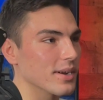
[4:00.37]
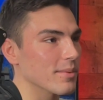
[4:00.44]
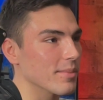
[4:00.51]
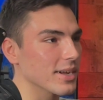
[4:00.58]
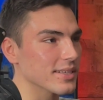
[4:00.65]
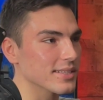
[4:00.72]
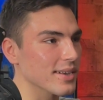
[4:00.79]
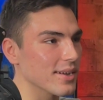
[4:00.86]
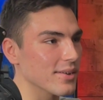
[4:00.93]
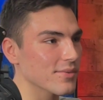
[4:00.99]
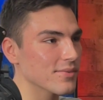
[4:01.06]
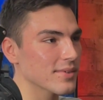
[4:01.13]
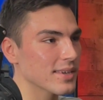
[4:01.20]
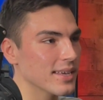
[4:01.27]
to
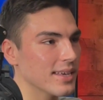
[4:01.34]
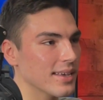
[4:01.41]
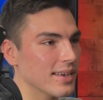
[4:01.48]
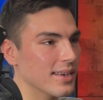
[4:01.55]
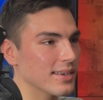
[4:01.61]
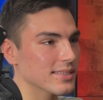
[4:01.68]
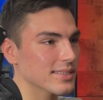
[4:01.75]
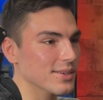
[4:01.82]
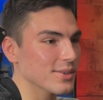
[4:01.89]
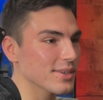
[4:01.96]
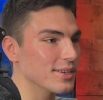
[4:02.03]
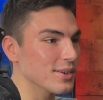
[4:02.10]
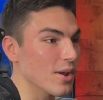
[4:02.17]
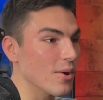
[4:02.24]
myself. Still
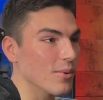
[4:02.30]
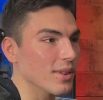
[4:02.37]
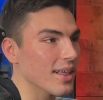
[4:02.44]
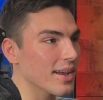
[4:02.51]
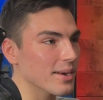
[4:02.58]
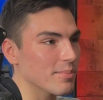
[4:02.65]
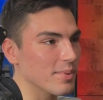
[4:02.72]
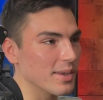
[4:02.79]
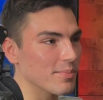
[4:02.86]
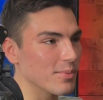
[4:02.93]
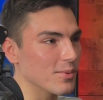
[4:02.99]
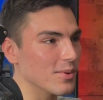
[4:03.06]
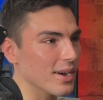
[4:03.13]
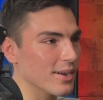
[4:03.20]
didn't know a lot of
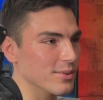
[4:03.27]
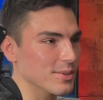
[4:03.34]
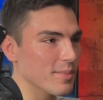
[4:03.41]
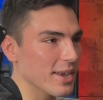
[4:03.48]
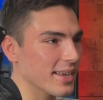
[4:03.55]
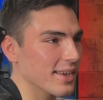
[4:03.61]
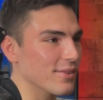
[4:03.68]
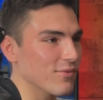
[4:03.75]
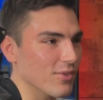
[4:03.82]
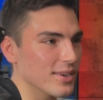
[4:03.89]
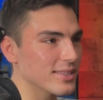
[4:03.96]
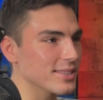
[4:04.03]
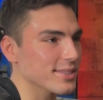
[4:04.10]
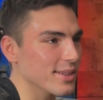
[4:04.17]
people. I was making
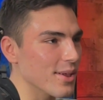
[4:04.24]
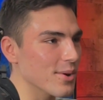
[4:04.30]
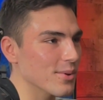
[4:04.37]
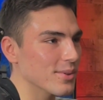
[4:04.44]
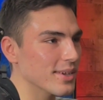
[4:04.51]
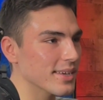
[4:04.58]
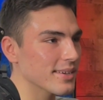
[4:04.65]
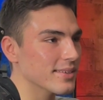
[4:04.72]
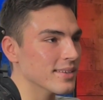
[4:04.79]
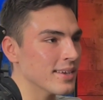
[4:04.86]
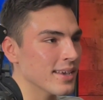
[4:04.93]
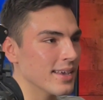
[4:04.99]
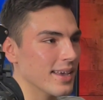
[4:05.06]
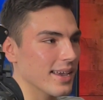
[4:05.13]
friends slowly,
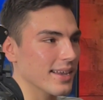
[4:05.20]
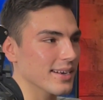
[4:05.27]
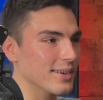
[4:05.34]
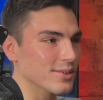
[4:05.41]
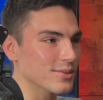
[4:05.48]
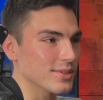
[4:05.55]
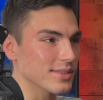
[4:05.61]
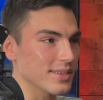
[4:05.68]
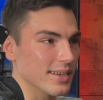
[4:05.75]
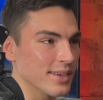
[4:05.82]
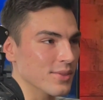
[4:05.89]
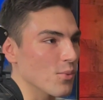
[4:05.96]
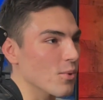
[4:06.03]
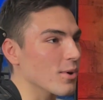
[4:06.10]
and I was
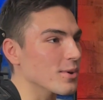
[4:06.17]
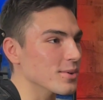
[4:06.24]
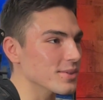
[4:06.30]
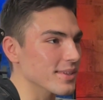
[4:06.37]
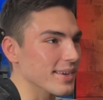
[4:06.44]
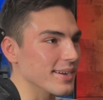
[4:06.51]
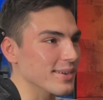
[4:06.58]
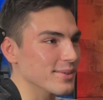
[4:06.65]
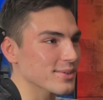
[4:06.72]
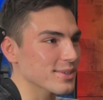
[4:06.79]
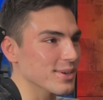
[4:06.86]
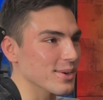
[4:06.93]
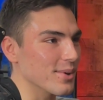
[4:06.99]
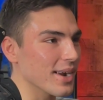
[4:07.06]
in the world now,
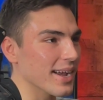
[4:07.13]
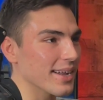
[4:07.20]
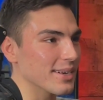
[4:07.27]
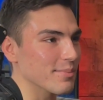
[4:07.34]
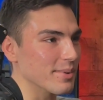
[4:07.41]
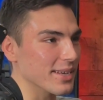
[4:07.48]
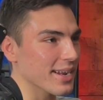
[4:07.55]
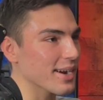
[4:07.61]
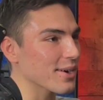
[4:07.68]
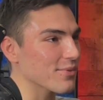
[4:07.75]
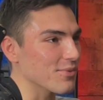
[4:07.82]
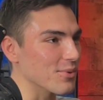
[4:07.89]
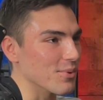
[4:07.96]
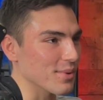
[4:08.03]
so I had to be
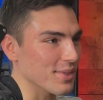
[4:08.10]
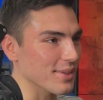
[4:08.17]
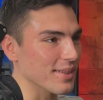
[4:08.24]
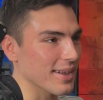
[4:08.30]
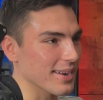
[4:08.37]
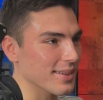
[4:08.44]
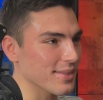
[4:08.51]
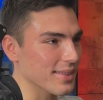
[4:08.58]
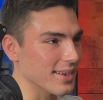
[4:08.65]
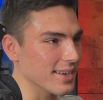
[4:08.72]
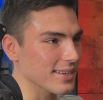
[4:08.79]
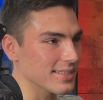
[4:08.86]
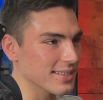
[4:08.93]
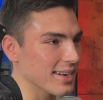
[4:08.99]
careful with a lot of
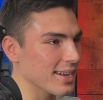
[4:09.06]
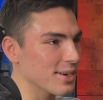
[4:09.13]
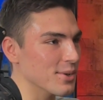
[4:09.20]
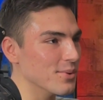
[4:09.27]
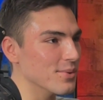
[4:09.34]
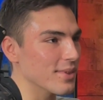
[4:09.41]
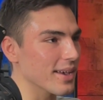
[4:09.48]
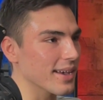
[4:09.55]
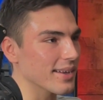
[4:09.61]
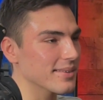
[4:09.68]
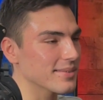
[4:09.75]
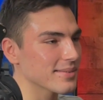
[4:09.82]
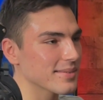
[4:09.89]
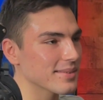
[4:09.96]
things, and I knew
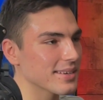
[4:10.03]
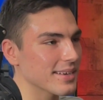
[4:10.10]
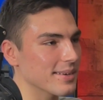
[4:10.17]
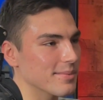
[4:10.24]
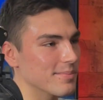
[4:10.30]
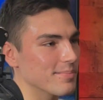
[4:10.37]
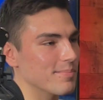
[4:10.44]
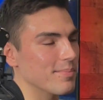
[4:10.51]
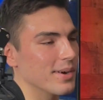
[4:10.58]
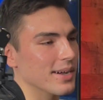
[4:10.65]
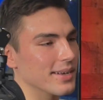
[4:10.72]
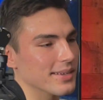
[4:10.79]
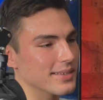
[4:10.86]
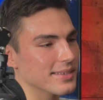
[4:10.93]
that.
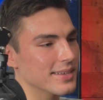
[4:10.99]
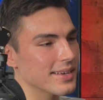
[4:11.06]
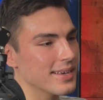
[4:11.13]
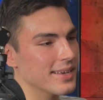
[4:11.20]
But